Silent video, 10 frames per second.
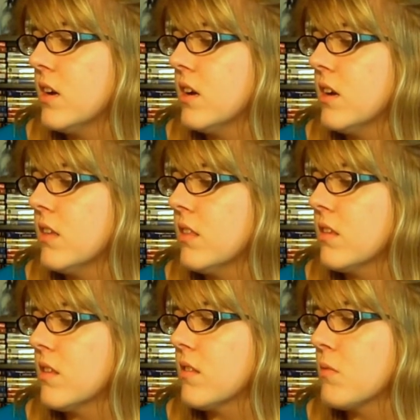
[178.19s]

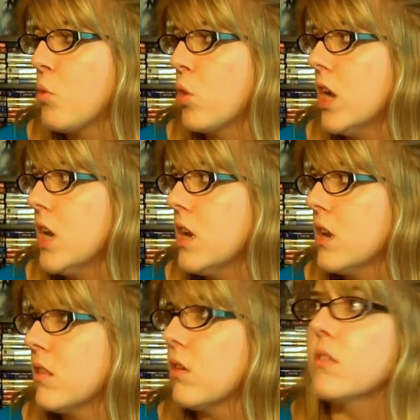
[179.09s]
this morning.
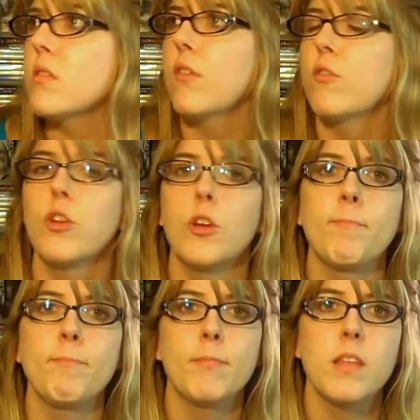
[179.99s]
No, this afternoon.